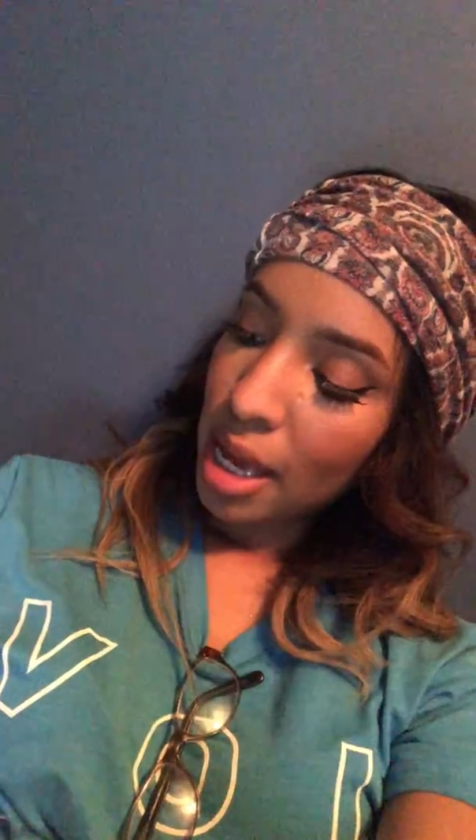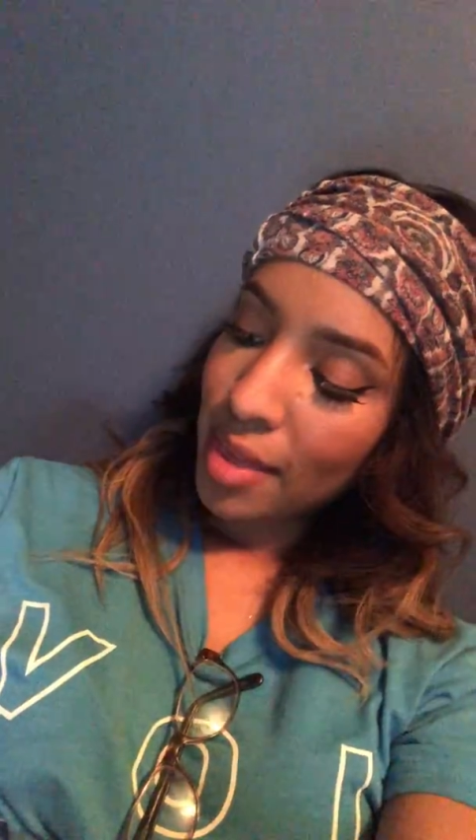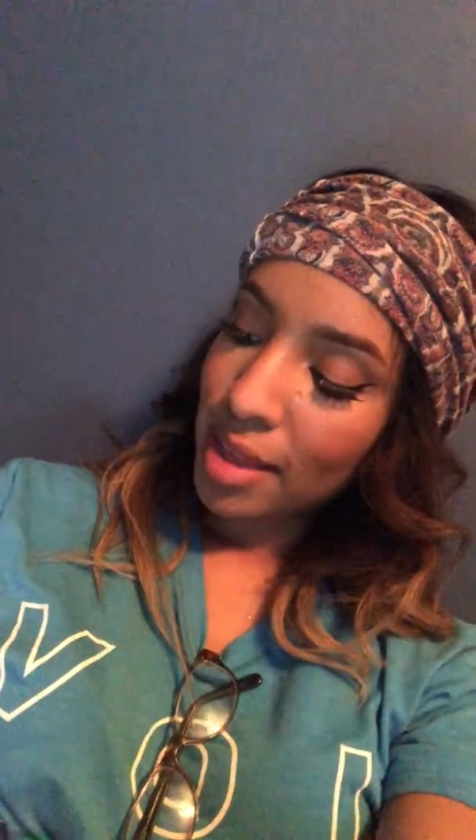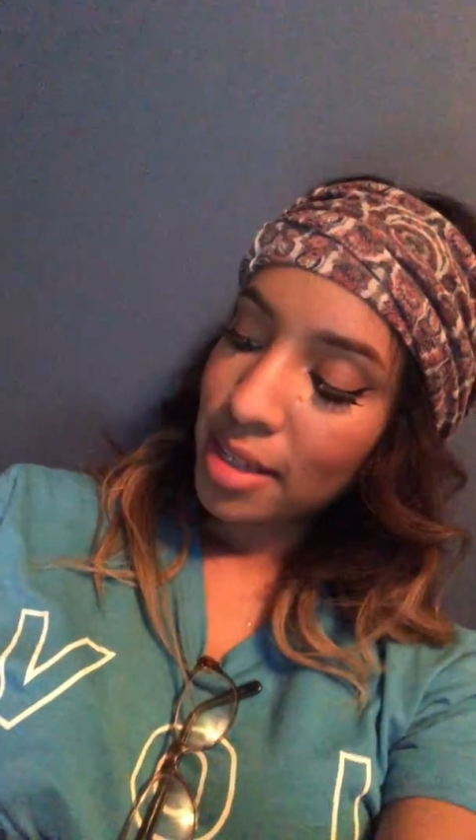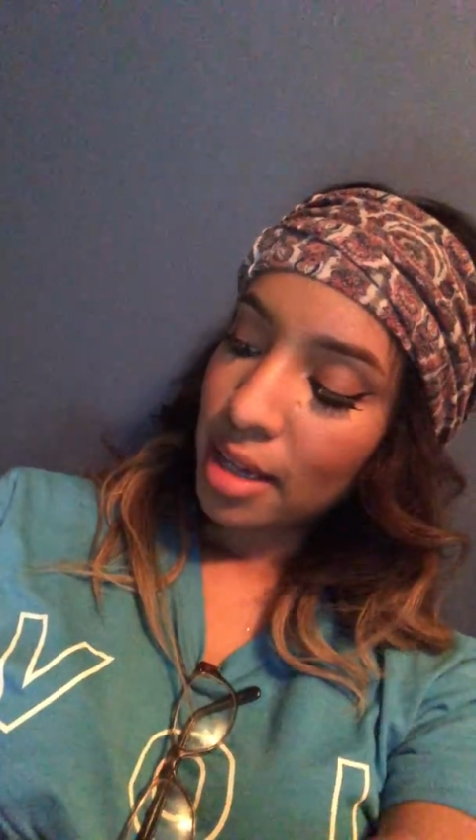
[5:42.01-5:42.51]

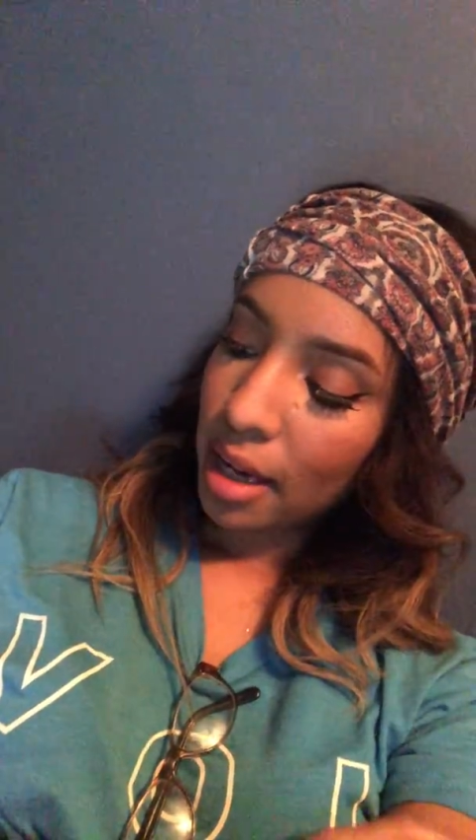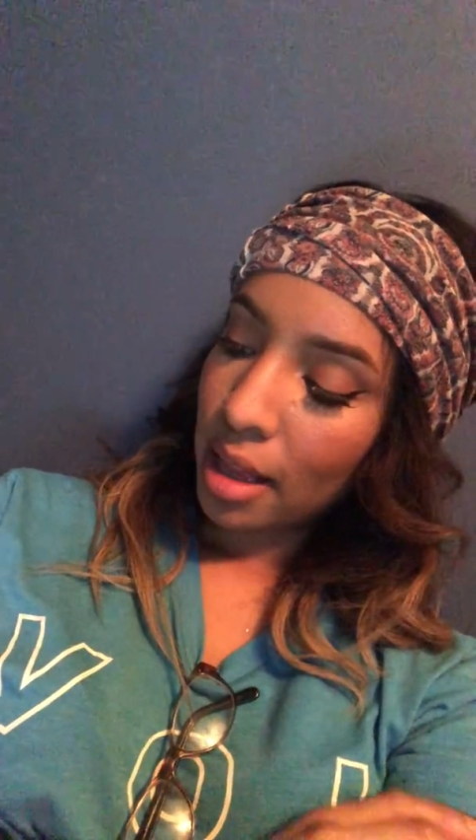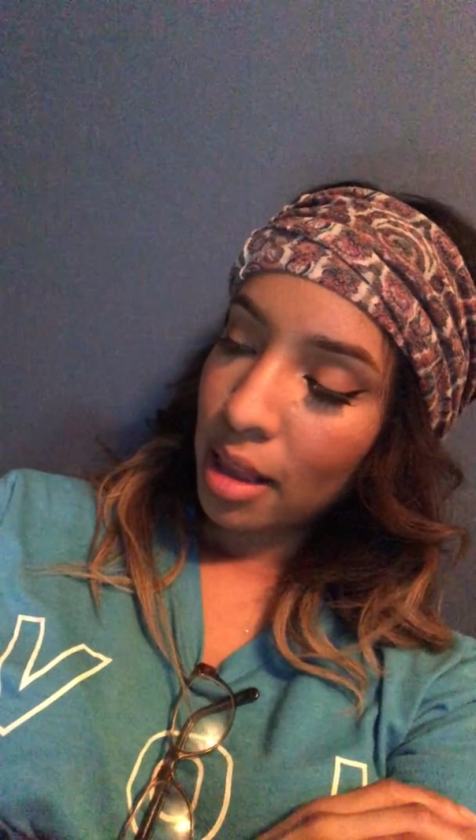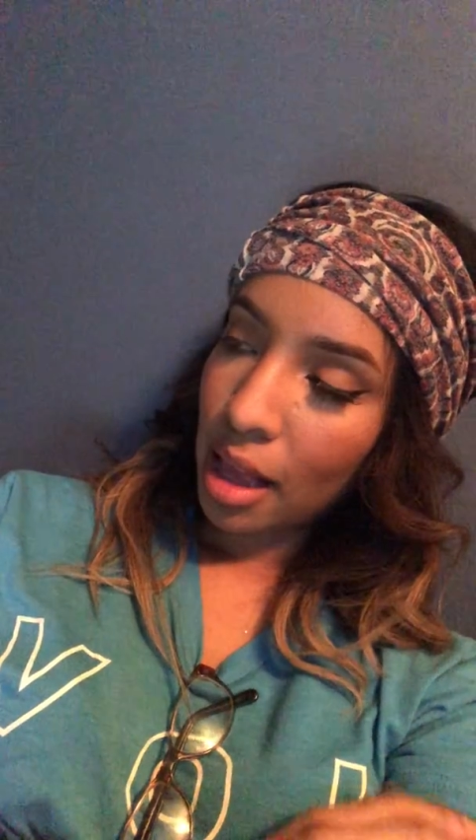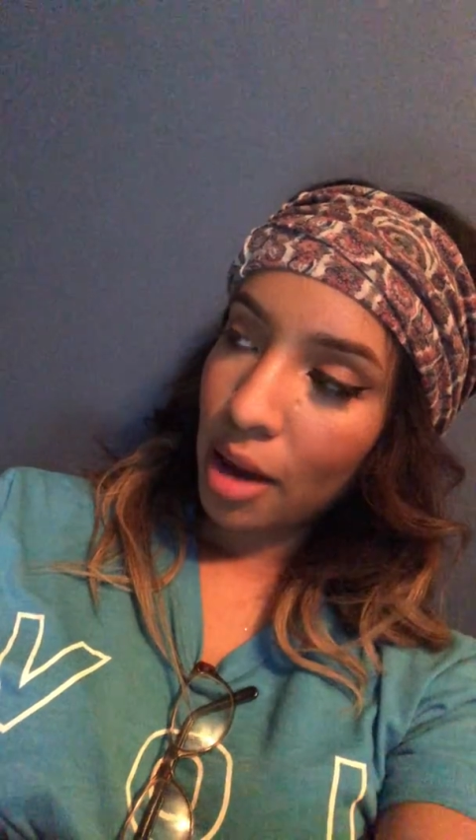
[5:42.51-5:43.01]
in the
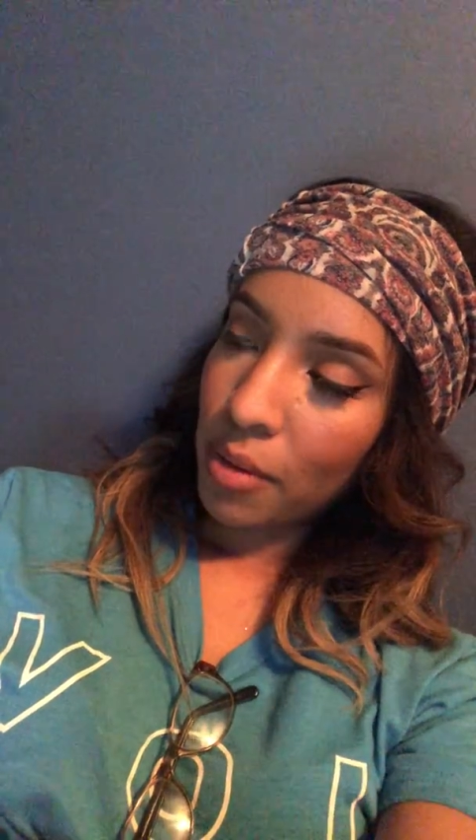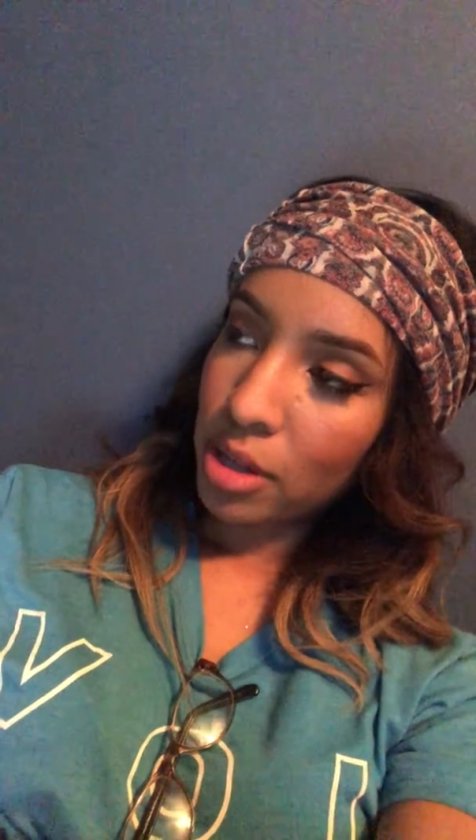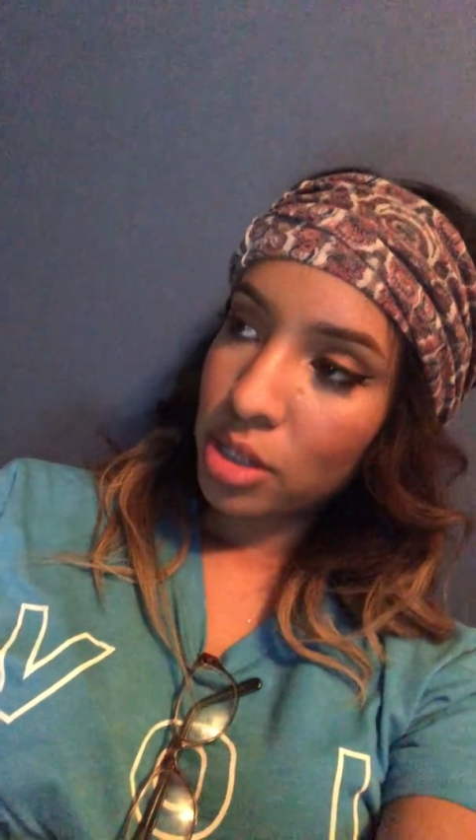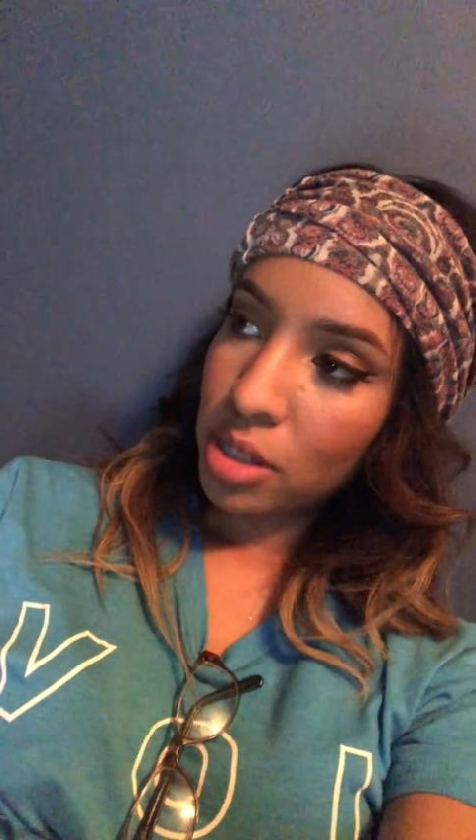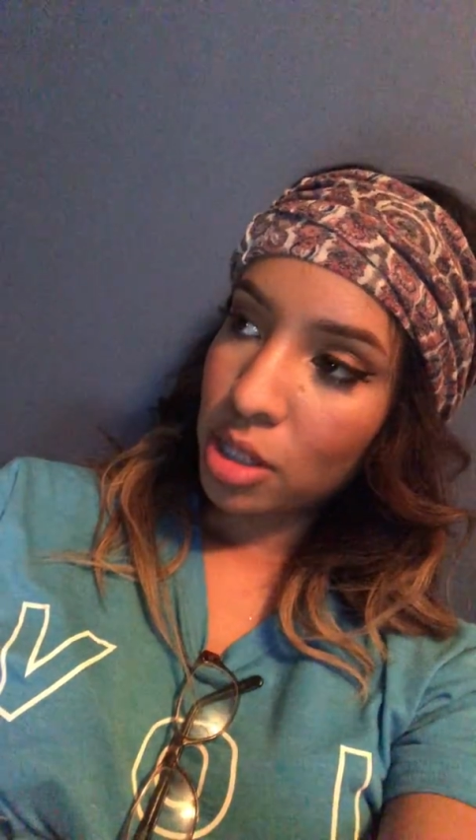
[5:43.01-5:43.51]
second
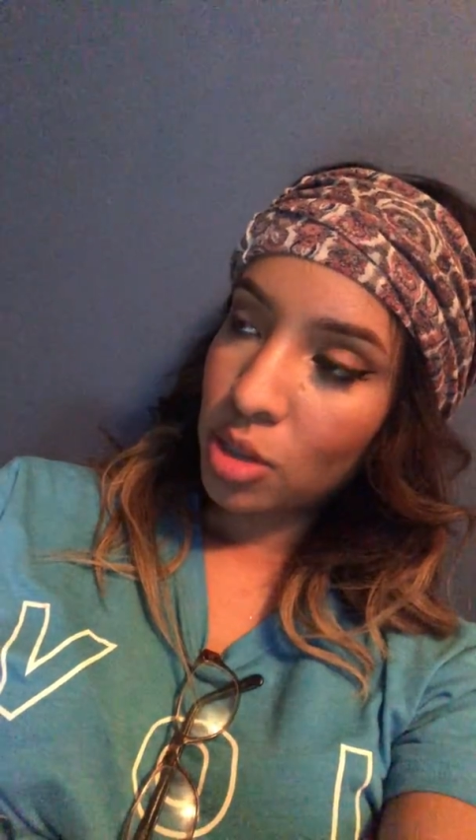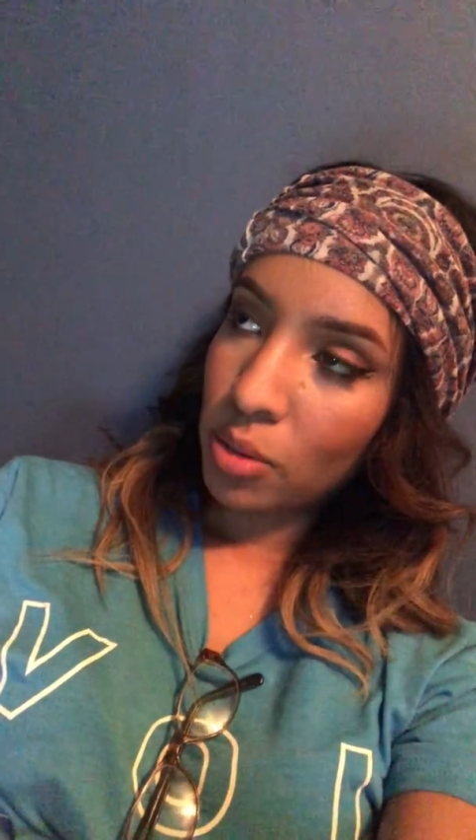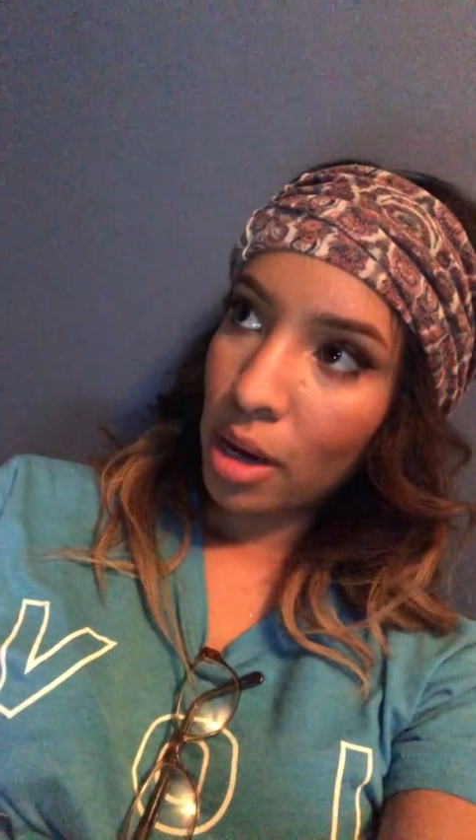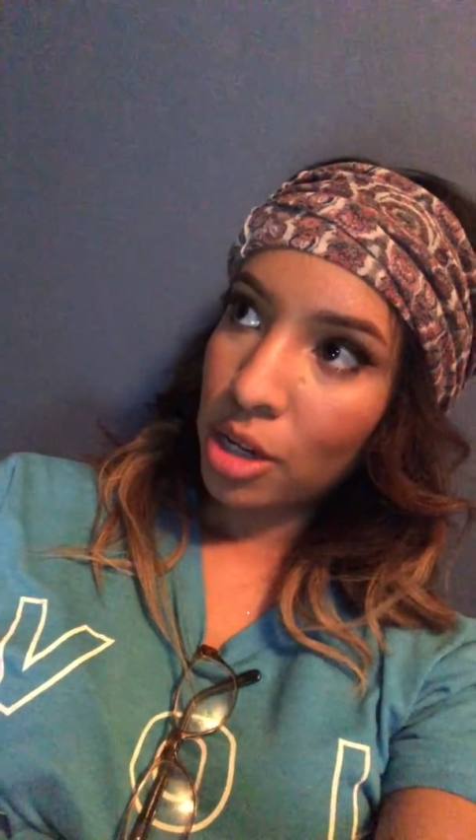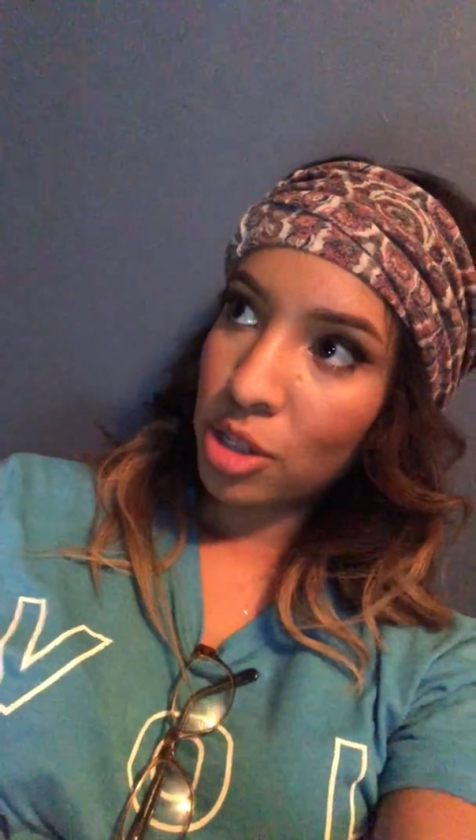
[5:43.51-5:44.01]
language
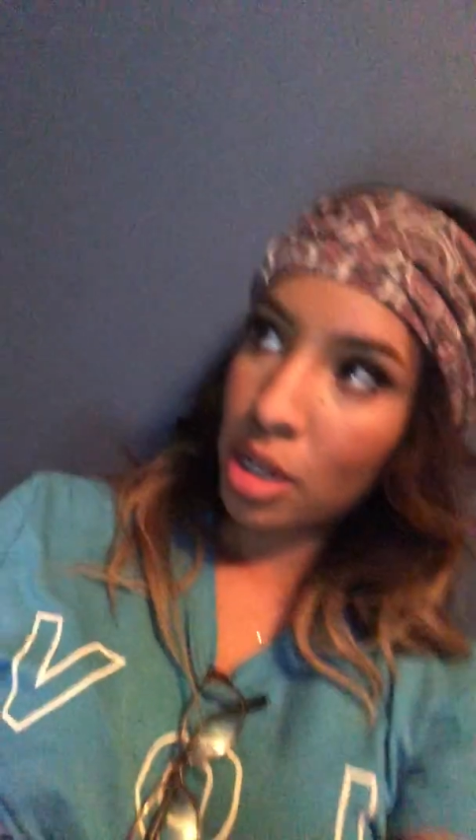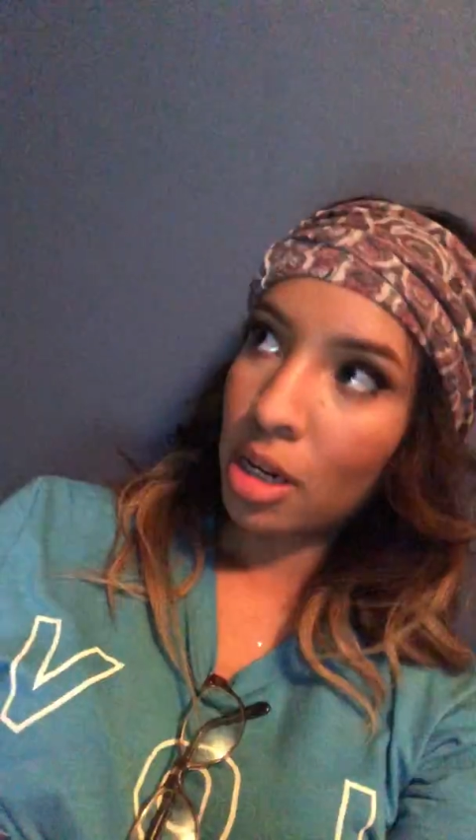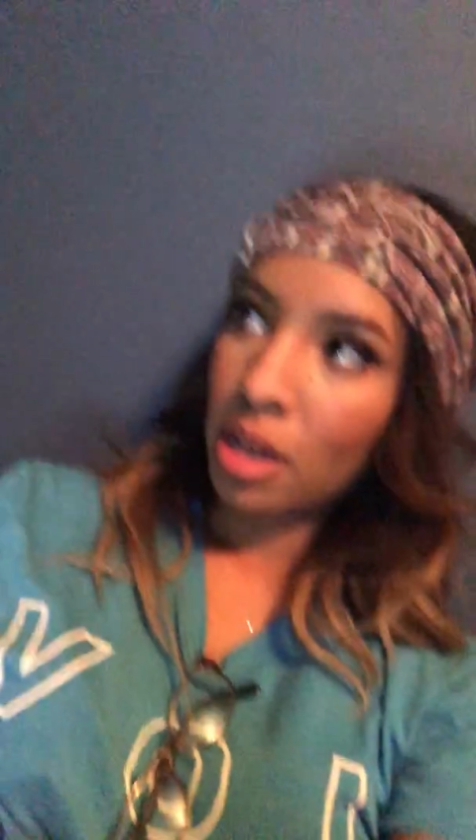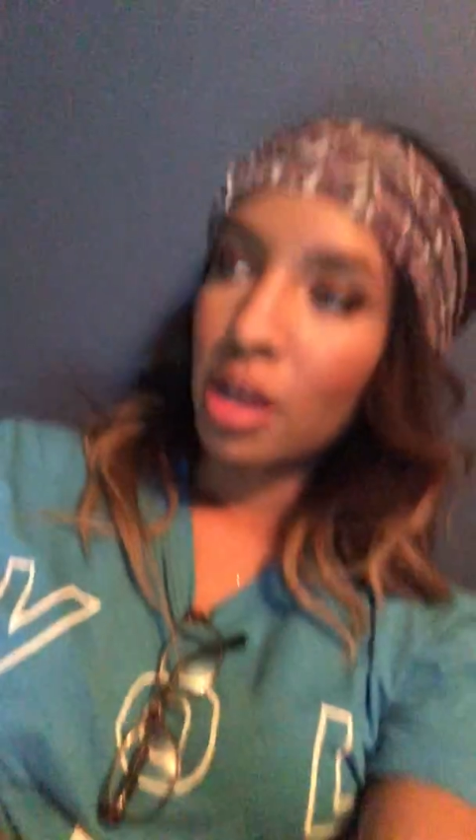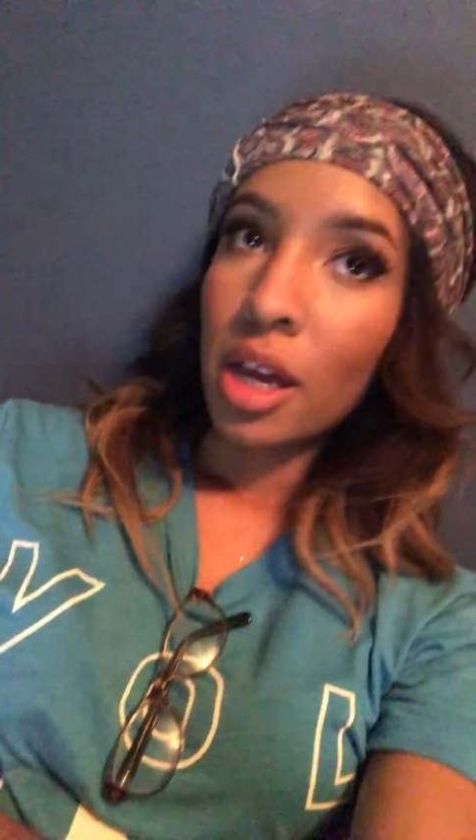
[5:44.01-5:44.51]
situation,